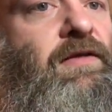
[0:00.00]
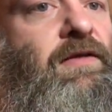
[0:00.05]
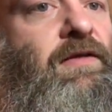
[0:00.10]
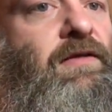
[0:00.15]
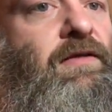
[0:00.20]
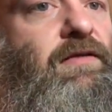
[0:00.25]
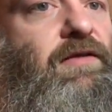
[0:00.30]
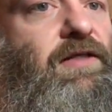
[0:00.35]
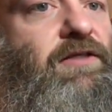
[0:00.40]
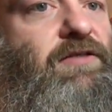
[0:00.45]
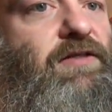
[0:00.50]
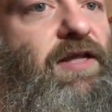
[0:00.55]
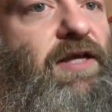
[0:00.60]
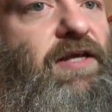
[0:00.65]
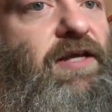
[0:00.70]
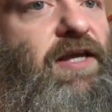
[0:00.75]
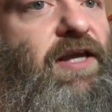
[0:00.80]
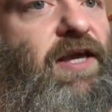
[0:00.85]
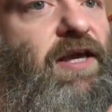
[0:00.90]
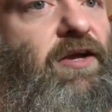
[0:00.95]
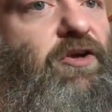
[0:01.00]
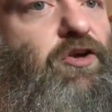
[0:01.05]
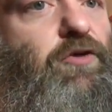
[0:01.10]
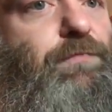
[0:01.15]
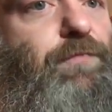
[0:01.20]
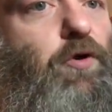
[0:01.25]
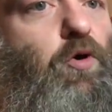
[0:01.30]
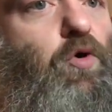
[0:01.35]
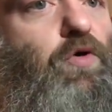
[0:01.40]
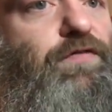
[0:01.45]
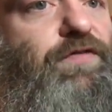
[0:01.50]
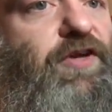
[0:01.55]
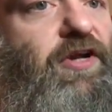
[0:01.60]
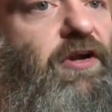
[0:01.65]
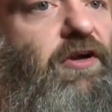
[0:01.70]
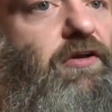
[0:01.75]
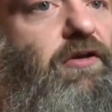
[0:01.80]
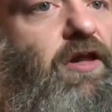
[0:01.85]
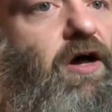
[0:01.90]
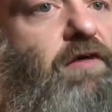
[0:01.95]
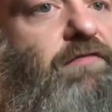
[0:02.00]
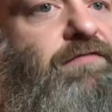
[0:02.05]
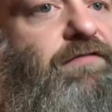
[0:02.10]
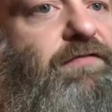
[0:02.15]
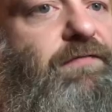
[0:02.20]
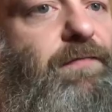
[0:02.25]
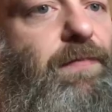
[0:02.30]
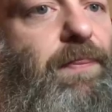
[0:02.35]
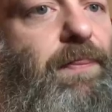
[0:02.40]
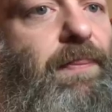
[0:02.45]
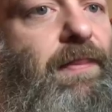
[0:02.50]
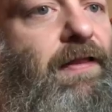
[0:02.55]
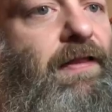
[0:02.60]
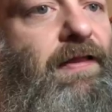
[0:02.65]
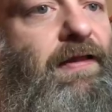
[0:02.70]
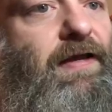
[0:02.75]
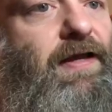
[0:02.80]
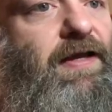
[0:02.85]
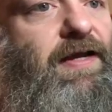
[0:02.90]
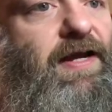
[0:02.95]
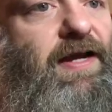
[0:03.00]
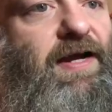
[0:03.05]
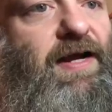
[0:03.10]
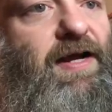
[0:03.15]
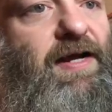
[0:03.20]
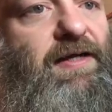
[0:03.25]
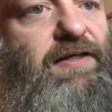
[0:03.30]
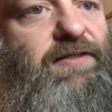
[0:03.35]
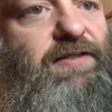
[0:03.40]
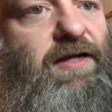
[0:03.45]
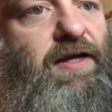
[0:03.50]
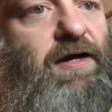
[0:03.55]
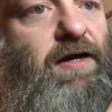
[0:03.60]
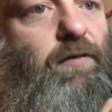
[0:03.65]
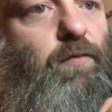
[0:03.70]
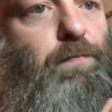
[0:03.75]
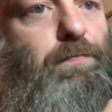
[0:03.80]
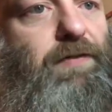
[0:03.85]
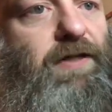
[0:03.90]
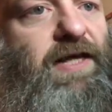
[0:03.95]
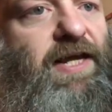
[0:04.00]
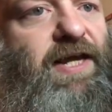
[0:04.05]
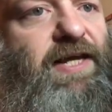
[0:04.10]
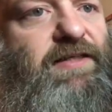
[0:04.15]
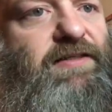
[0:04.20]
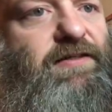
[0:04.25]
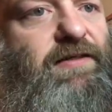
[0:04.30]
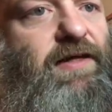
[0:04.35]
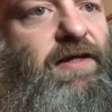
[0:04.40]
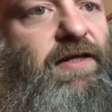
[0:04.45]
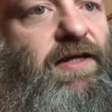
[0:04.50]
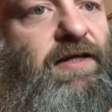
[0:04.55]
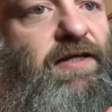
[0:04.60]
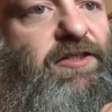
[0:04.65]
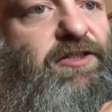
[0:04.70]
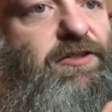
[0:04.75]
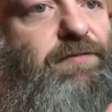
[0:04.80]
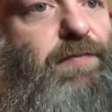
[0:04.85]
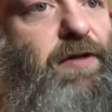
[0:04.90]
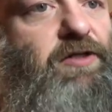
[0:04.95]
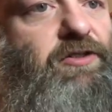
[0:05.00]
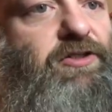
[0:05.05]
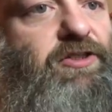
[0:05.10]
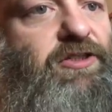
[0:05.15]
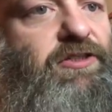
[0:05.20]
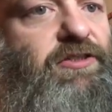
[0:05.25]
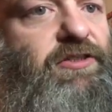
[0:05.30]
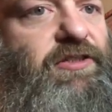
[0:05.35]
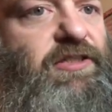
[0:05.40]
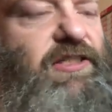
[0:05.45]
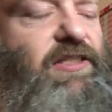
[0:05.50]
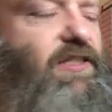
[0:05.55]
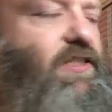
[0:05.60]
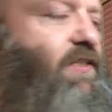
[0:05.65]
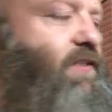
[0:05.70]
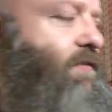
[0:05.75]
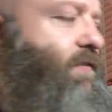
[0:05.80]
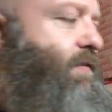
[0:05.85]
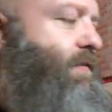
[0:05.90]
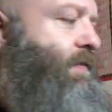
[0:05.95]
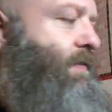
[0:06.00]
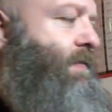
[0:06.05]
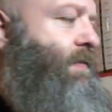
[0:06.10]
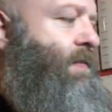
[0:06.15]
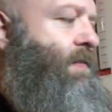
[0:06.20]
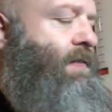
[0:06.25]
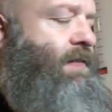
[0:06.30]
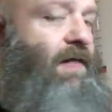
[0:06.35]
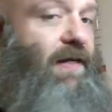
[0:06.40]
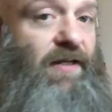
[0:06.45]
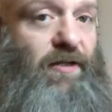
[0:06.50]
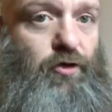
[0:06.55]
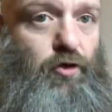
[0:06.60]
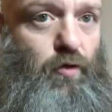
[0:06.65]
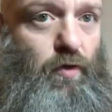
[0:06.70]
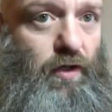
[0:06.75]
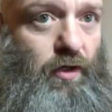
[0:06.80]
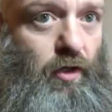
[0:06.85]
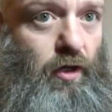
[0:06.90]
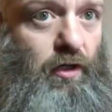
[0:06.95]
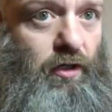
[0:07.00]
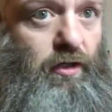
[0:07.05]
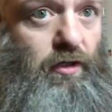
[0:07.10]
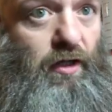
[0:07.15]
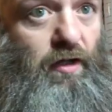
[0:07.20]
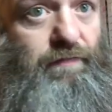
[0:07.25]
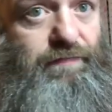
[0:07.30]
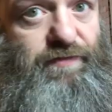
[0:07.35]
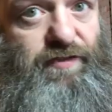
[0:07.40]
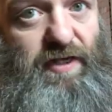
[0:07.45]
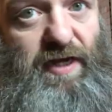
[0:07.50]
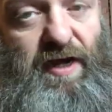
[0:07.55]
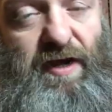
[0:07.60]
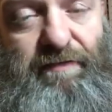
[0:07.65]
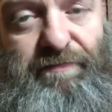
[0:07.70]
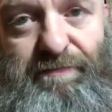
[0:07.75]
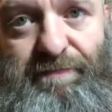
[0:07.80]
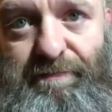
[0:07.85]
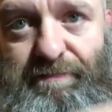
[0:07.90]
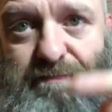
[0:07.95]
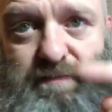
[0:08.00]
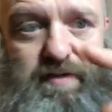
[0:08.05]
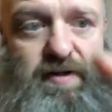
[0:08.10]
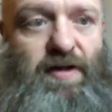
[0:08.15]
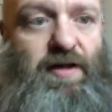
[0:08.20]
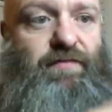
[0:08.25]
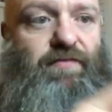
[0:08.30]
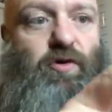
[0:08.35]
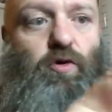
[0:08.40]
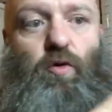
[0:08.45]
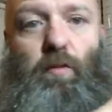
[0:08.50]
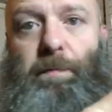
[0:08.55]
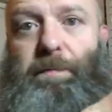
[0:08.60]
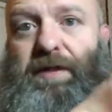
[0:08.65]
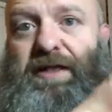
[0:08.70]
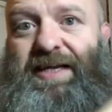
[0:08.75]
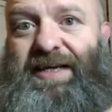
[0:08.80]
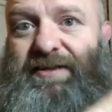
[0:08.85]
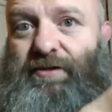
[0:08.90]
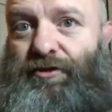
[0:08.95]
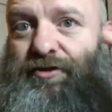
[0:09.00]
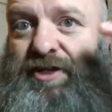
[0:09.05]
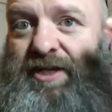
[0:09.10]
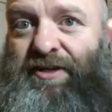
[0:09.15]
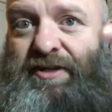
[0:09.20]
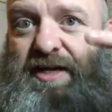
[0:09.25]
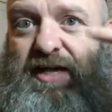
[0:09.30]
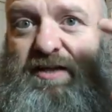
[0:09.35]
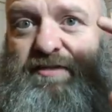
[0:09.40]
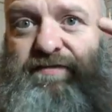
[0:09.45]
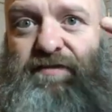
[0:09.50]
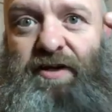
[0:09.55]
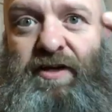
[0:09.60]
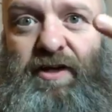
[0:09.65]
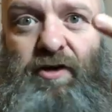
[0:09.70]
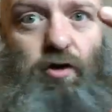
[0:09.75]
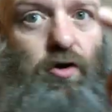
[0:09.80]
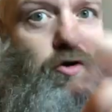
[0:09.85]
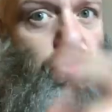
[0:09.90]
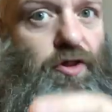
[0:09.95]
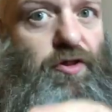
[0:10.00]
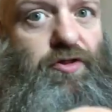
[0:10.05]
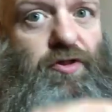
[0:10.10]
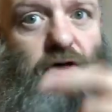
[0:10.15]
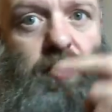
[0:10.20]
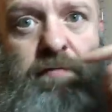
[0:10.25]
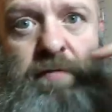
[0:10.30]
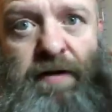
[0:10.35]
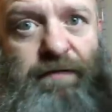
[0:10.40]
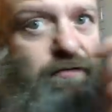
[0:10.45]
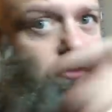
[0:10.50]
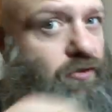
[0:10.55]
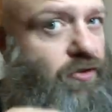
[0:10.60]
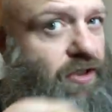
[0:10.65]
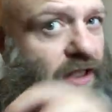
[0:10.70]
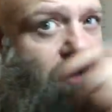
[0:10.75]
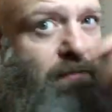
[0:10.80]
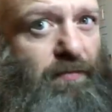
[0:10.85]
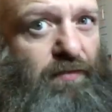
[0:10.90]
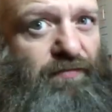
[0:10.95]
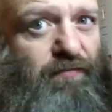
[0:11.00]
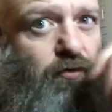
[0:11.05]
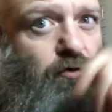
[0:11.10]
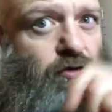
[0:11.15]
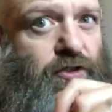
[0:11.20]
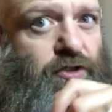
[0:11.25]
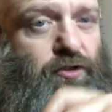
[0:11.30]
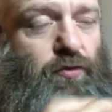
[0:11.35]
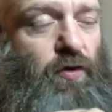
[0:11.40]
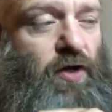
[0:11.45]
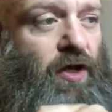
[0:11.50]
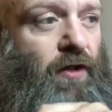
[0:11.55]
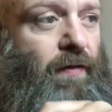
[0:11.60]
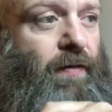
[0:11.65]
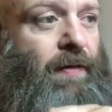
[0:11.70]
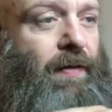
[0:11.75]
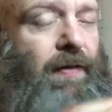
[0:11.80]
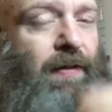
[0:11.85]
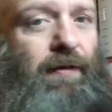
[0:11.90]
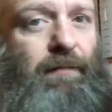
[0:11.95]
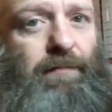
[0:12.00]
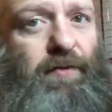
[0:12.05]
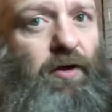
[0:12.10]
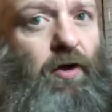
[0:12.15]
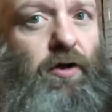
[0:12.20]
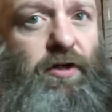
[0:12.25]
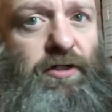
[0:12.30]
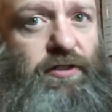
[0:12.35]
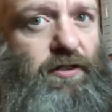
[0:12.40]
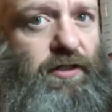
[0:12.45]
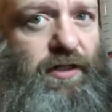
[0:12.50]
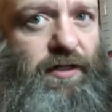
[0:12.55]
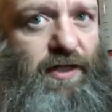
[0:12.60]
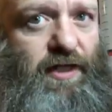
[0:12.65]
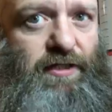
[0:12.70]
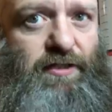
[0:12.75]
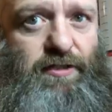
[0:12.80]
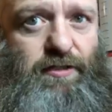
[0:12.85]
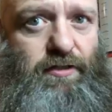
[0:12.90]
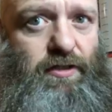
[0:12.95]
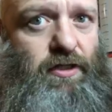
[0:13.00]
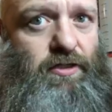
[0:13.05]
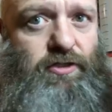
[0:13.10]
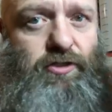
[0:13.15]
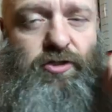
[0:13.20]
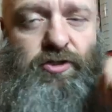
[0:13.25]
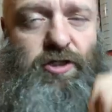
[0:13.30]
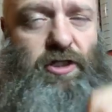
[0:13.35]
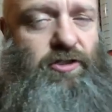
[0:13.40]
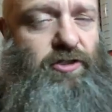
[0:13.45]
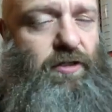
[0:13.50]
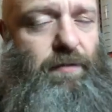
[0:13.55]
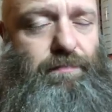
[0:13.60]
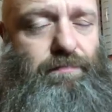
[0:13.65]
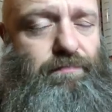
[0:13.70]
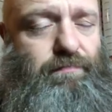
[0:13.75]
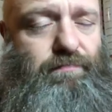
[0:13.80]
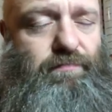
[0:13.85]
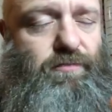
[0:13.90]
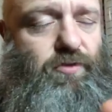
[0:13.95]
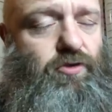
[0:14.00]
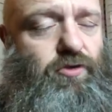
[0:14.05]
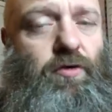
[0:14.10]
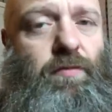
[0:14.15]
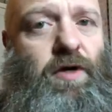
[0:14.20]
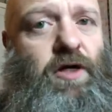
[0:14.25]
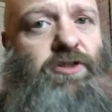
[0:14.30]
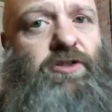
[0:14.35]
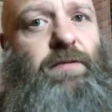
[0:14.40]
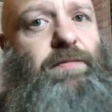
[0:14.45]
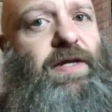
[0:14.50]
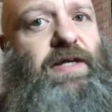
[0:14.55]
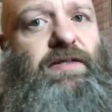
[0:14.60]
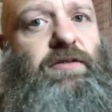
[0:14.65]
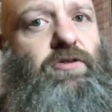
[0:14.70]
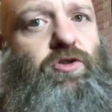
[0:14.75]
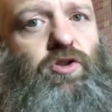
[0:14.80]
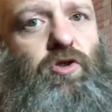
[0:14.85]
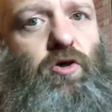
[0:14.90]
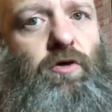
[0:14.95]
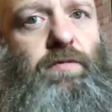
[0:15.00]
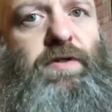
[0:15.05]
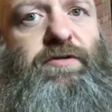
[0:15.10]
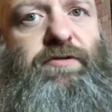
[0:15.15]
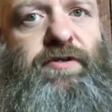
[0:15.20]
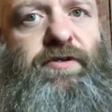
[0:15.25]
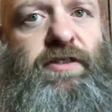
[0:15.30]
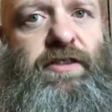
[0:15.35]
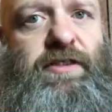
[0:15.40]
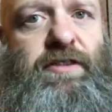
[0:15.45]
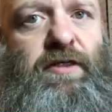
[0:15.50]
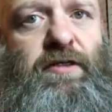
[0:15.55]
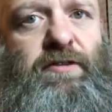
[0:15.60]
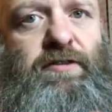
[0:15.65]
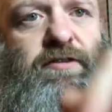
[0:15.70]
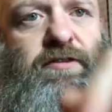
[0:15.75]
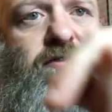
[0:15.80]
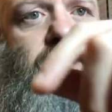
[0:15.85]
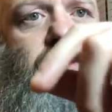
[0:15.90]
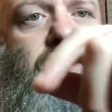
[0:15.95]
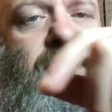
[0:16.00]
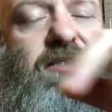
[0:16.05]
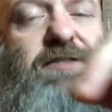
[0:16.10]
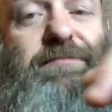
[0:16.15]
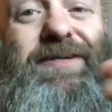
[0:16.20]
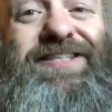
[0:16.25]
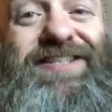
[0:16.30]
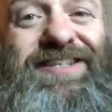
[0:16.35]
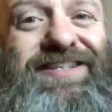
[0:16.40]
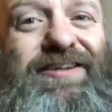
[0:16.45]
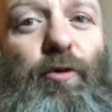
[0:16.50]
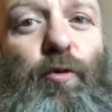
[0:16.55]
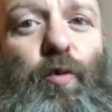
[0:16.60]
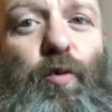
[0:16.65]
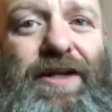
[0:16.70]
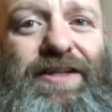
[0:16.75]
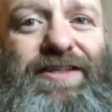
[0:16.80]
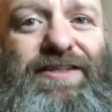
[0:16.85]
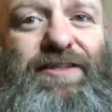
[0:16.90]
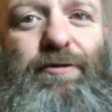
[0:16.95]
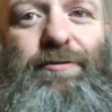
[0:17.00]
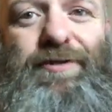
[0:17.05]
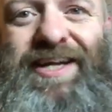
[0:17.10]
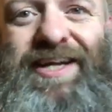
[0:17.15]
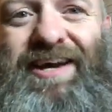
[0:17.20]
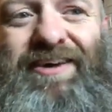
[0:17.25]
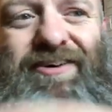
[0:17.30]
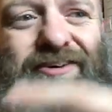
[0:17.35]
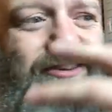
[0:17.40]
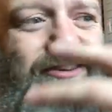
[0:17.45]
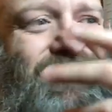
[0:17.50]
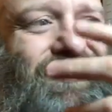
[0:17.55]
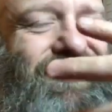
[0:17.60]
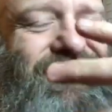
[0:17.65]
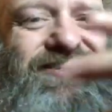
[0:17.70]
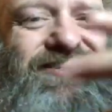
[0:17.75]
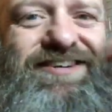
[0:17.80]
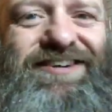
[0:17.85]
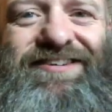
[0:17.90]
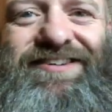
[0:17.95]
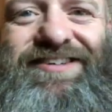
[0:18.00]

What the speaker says: This thing here you put over your glove, and it has a blade and then a sponge underneath it. And I know a lot of gloves have the old blade on the index finger or the thumb. I've used them before as well. But honestly, this does so much a better job. It really does. Especially in the winter when you get all the crud